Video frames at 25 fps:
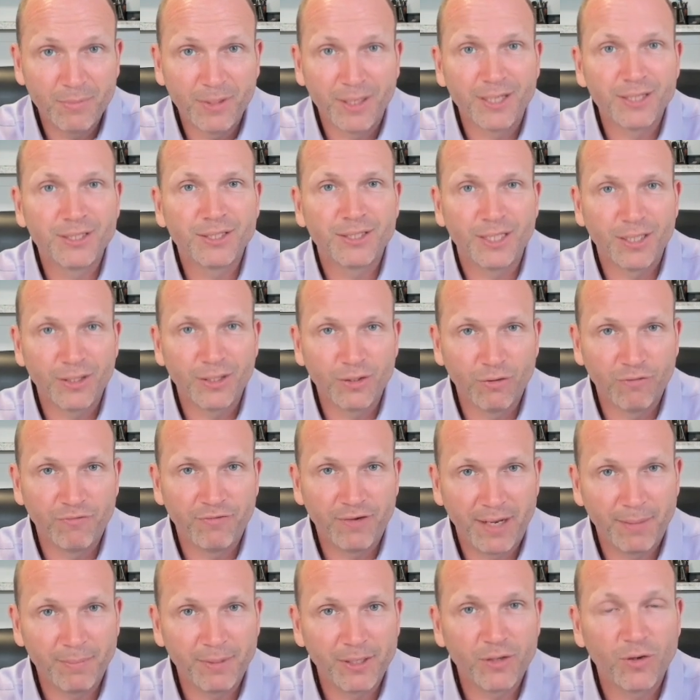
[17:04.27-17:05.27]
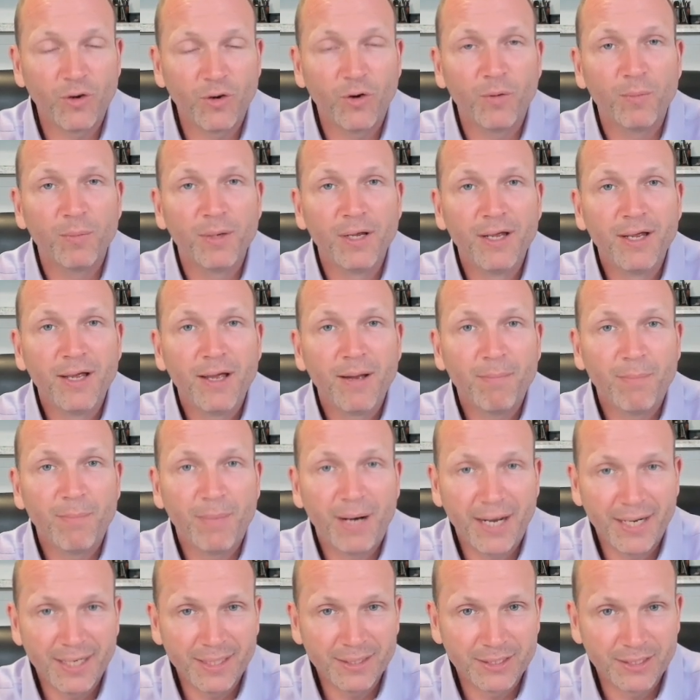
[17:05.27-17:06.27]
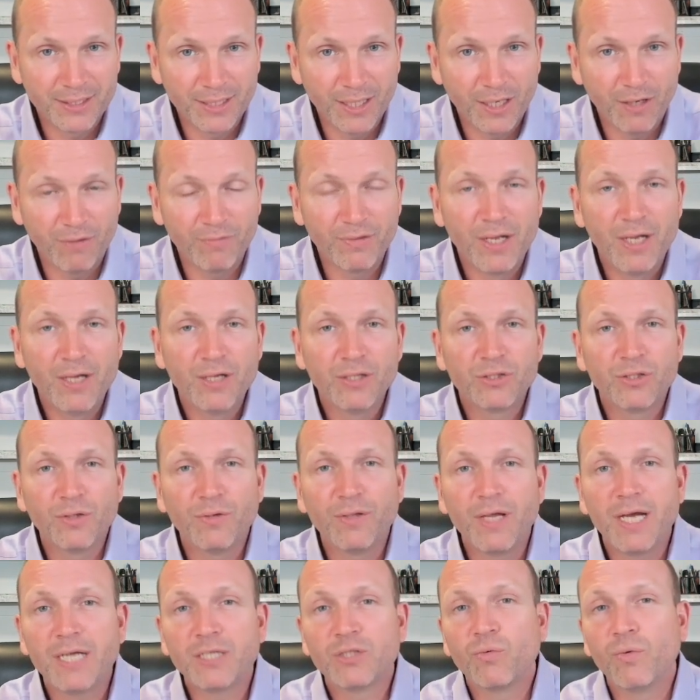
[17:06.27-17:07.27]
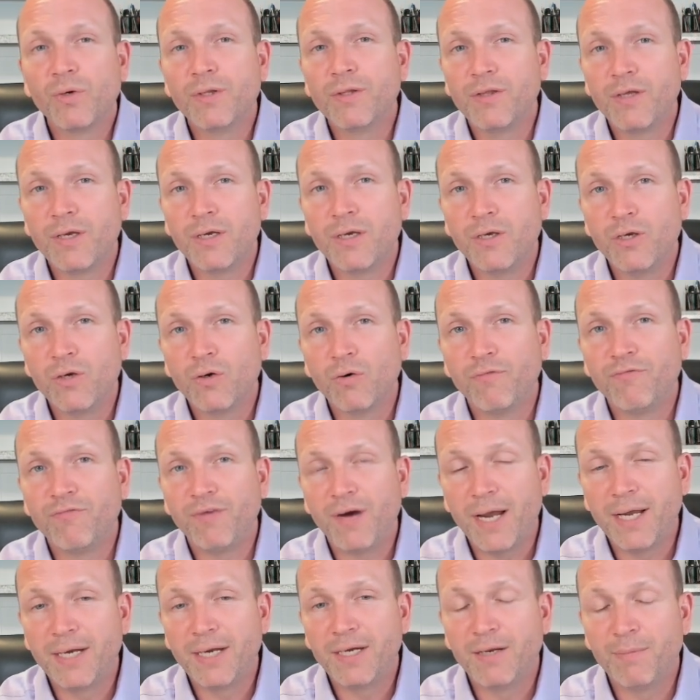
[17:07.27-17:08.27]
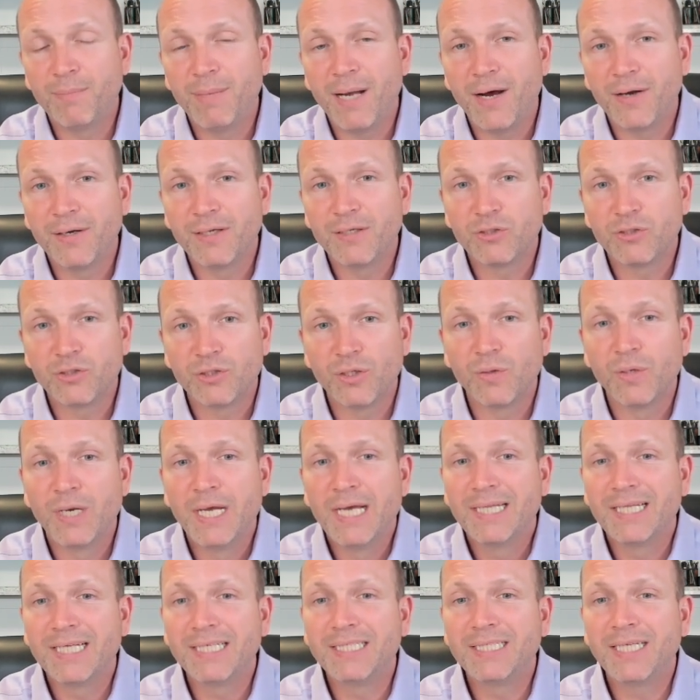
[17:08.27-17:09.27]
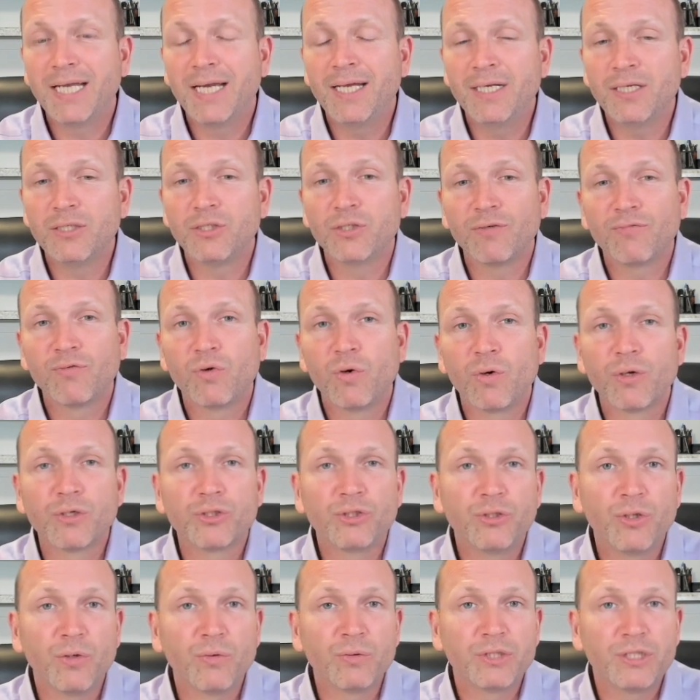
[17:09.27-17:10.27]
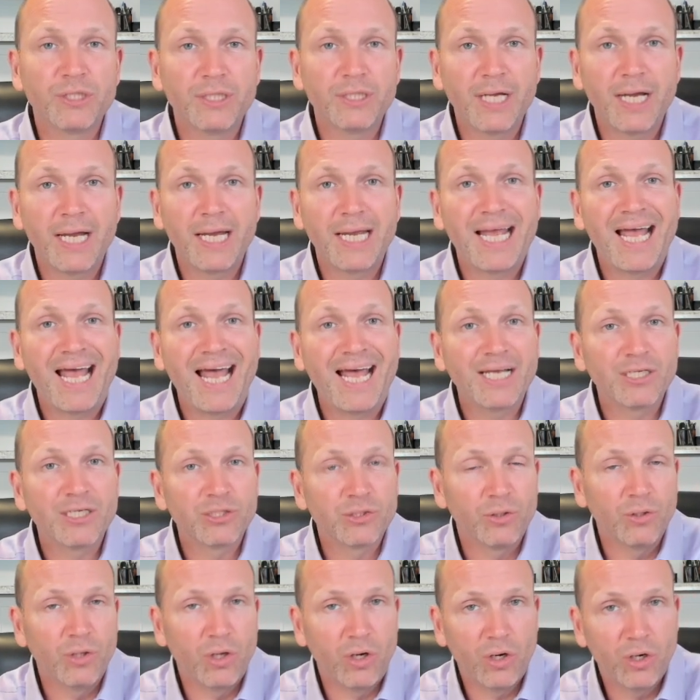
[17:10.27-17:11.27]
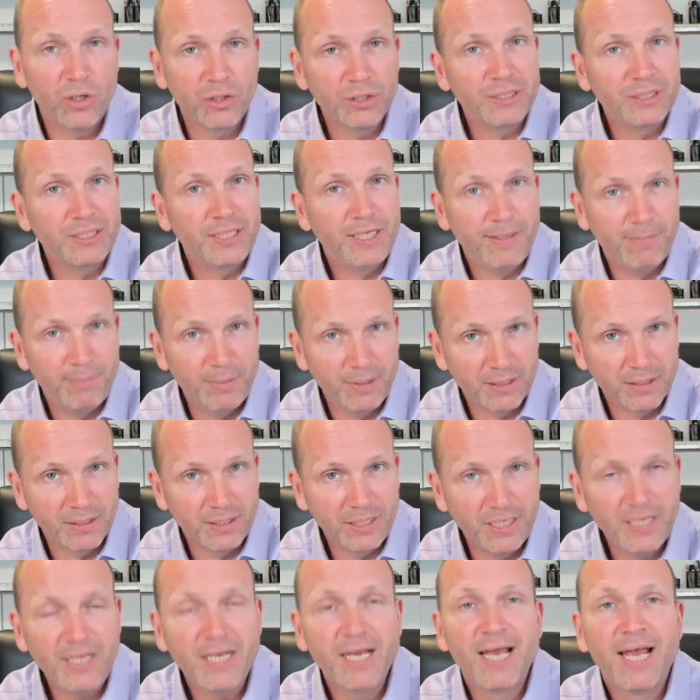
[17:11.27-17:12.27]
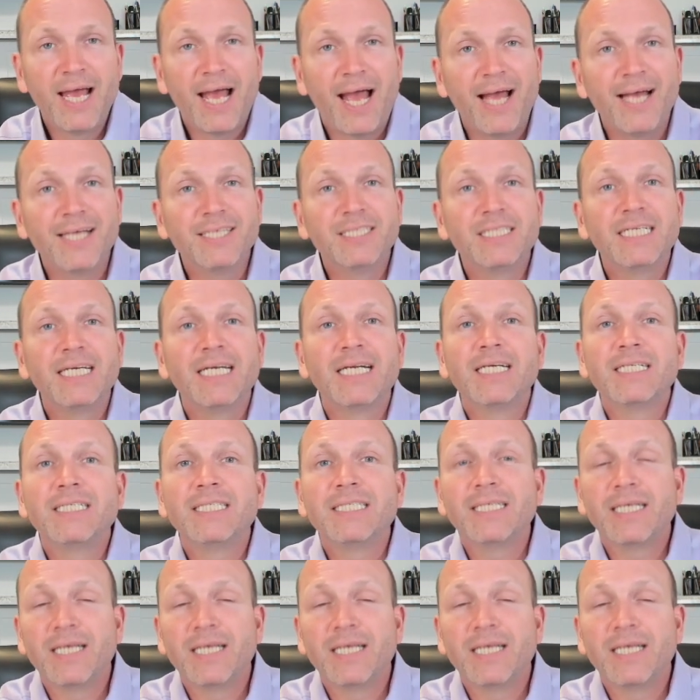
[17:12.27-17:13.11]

than a single family home by itself. So that's one thing you'll find about it. So the tenants, of course, don't stay as long typically as in